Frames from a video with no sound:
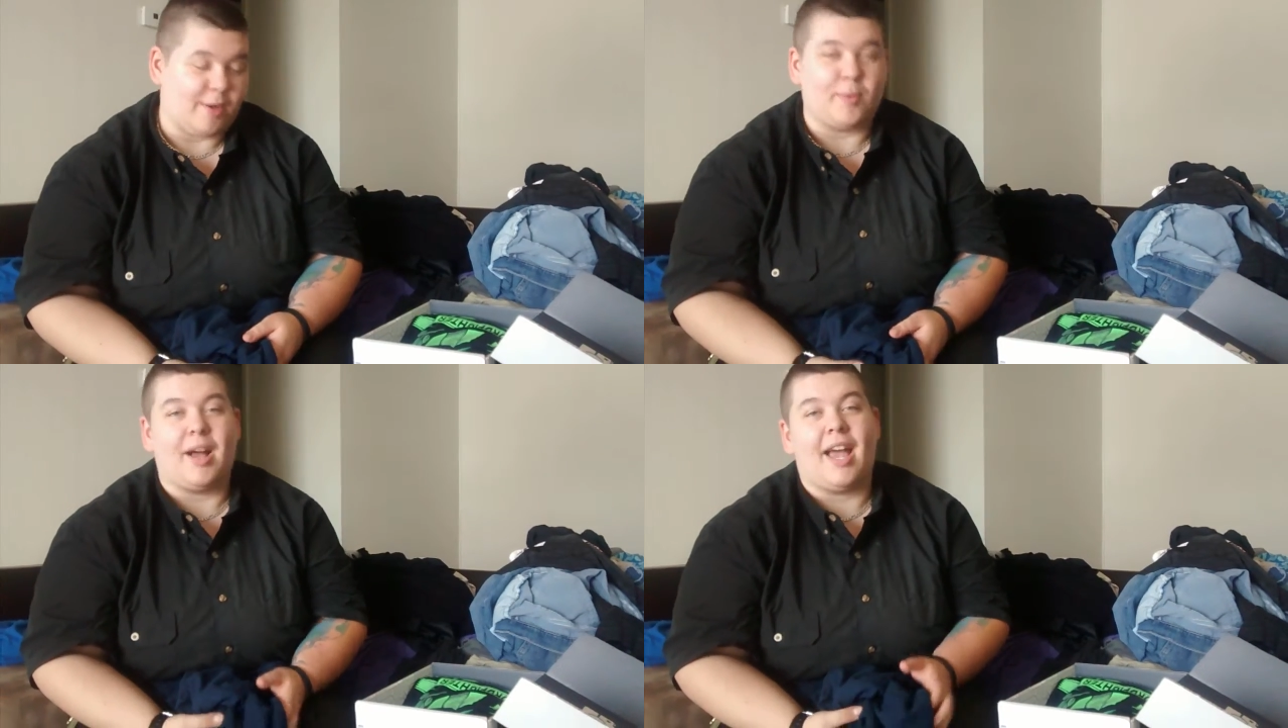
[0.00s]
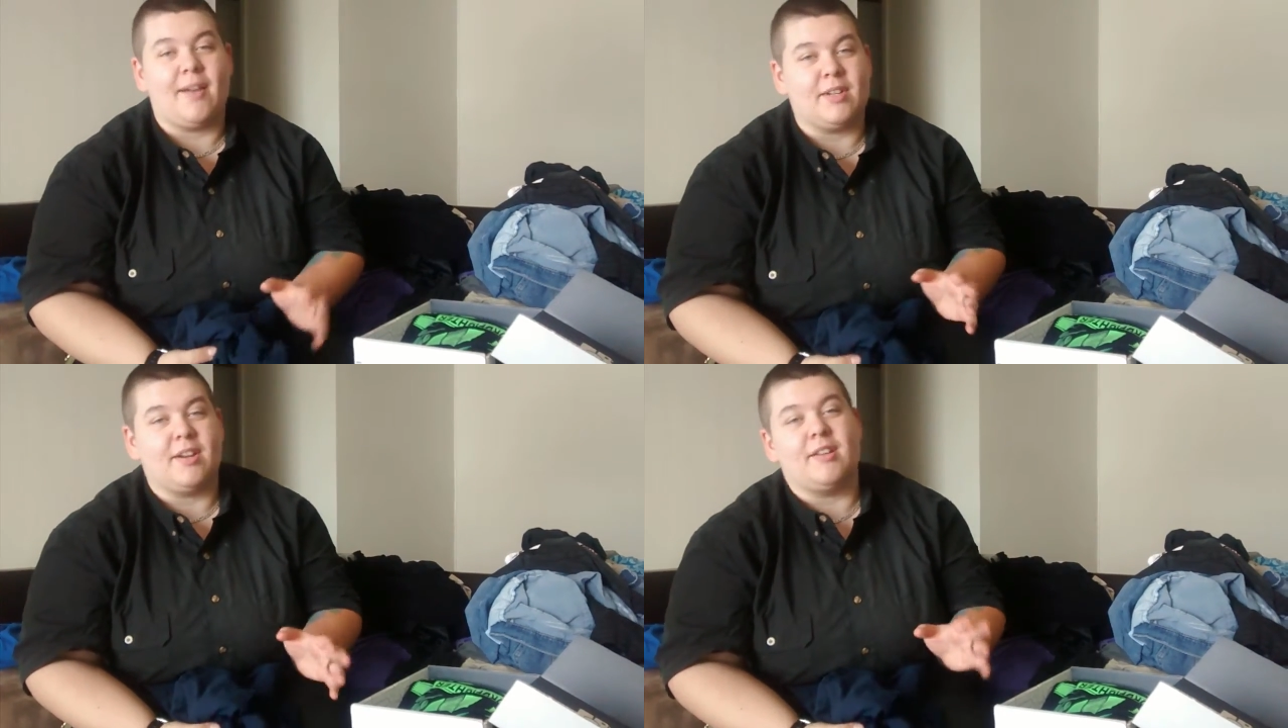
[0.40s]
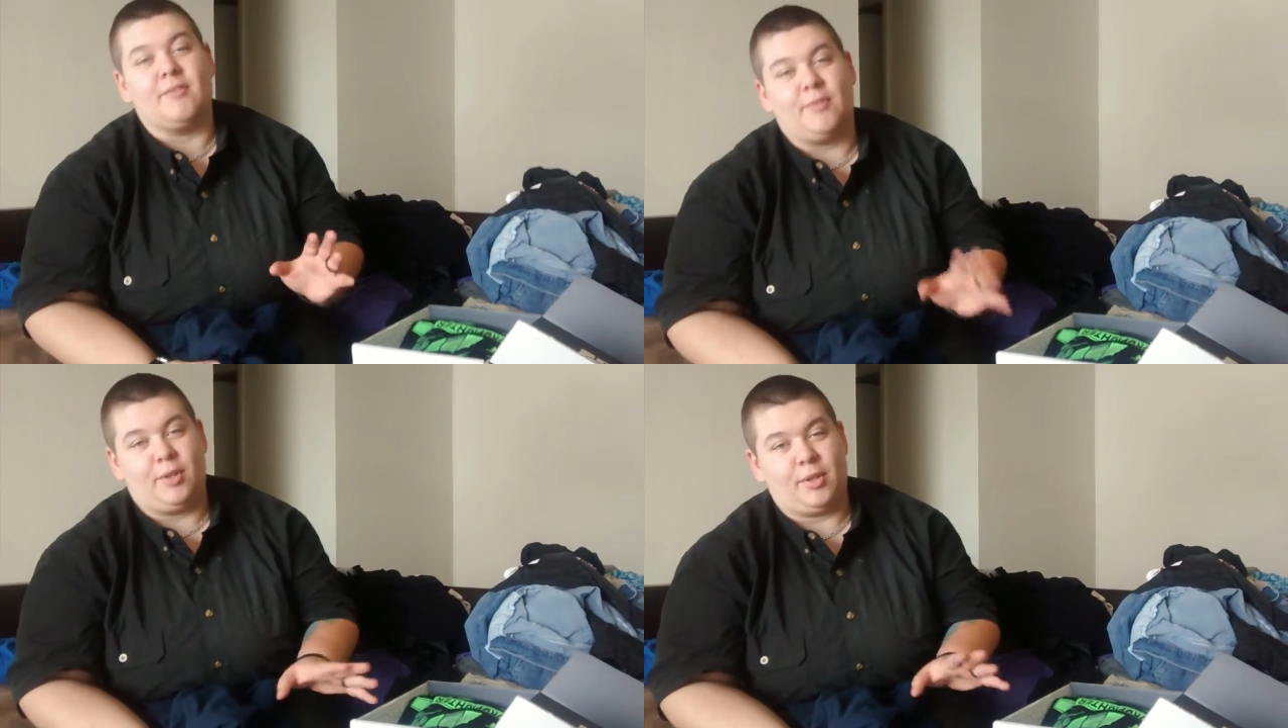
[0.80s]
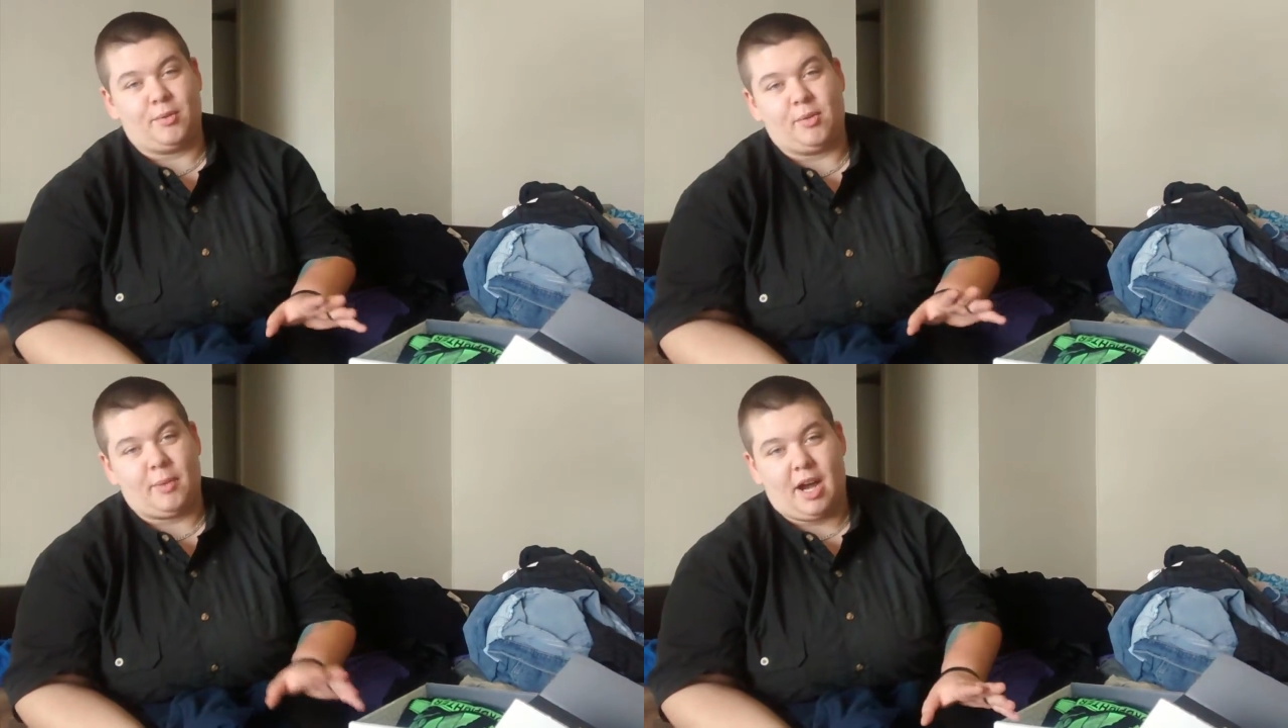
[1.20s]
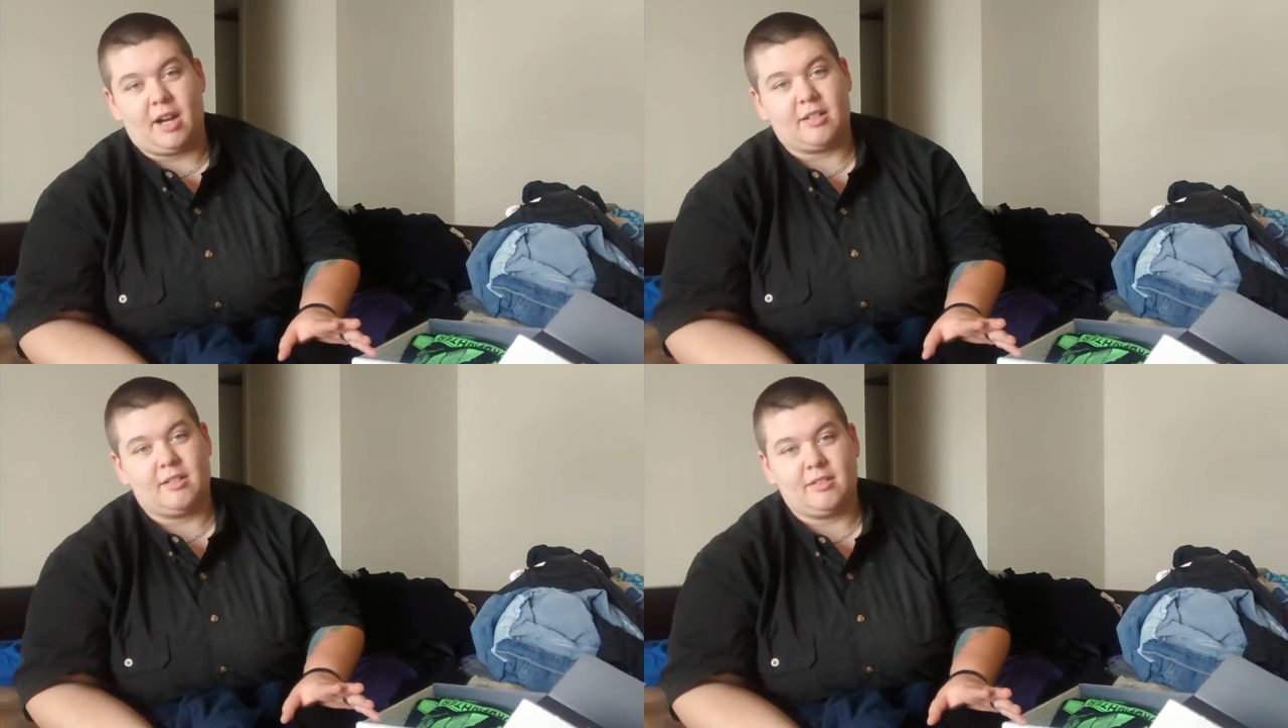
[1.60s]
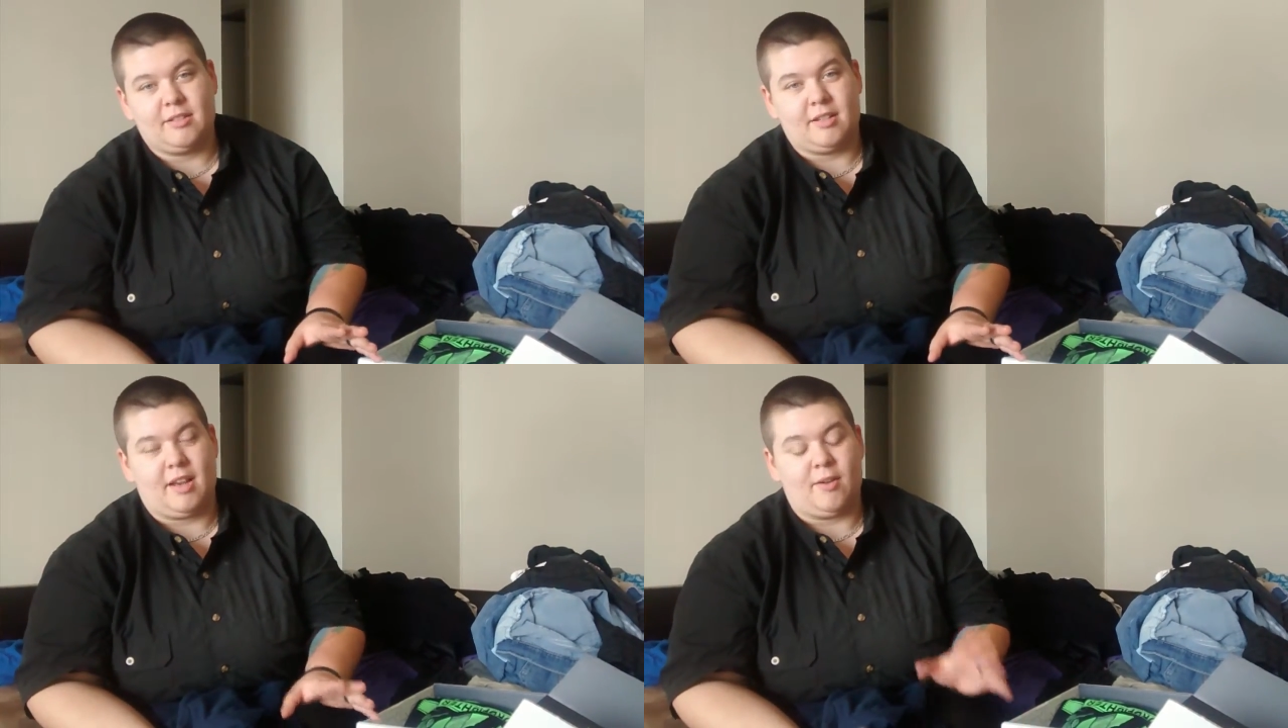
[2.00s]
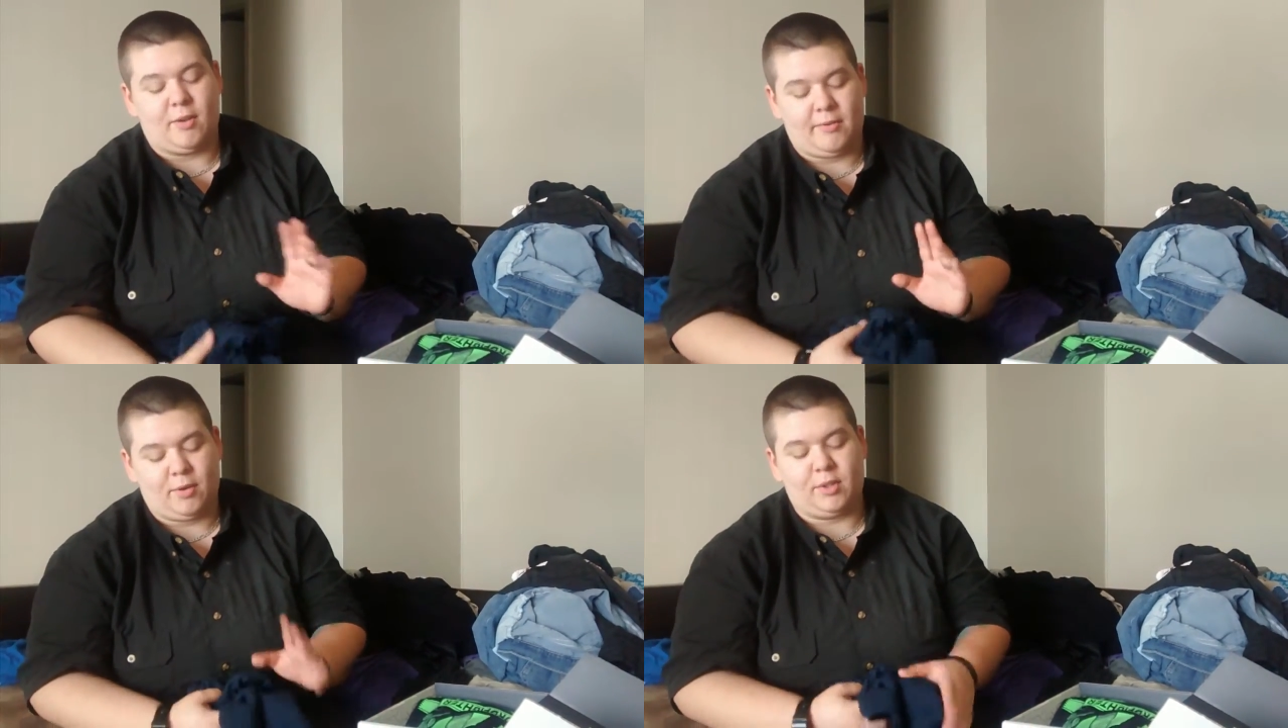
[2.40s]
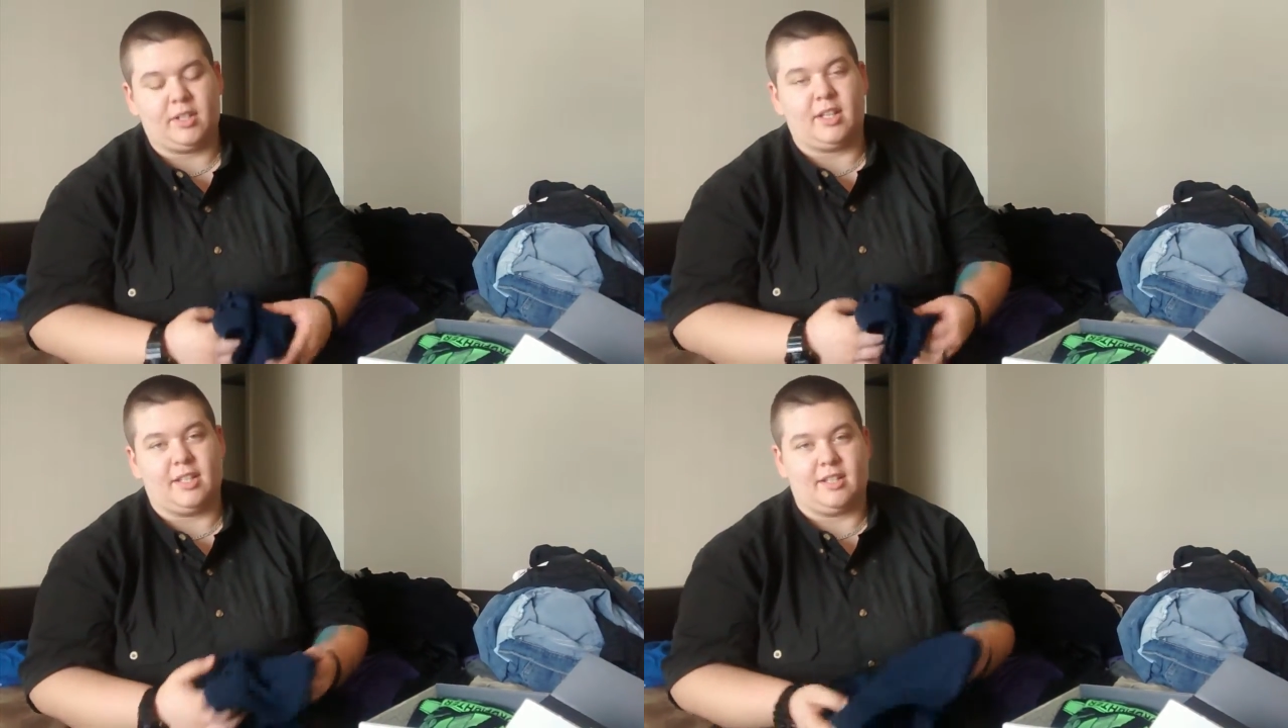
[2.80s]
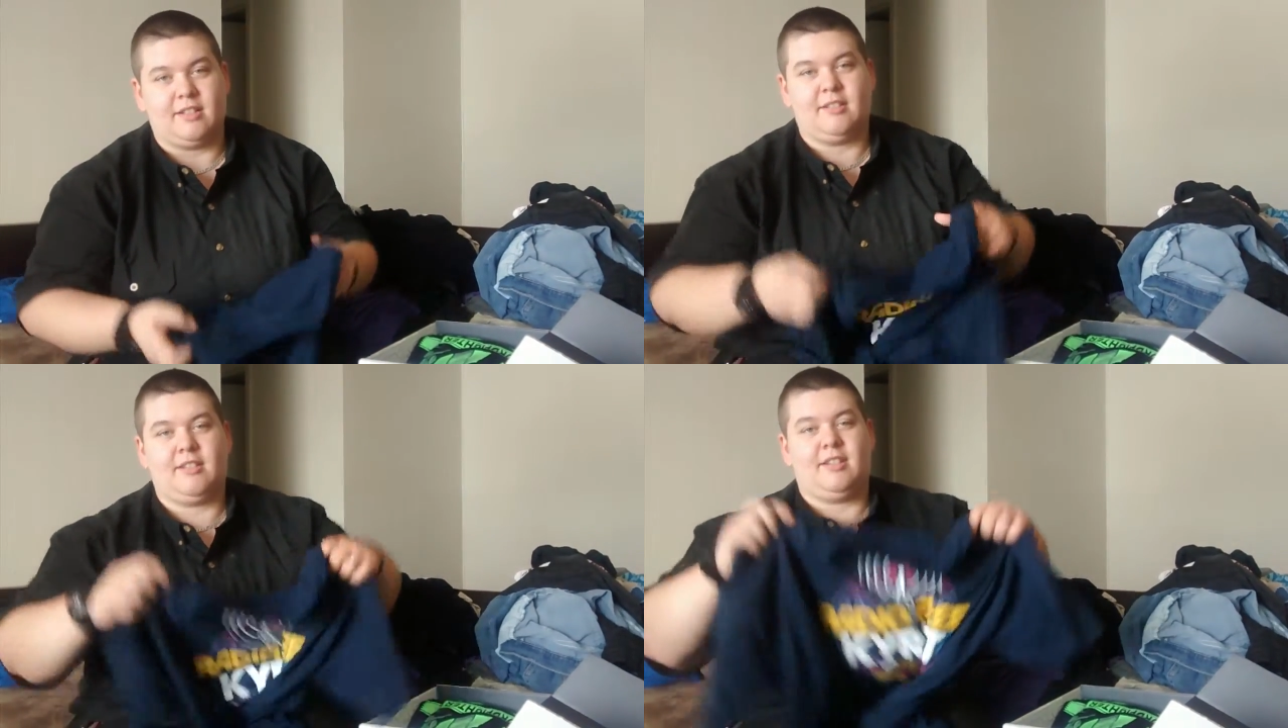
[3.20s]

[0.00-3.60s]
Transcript: well, I haven't gone fully through the box. I've only done this.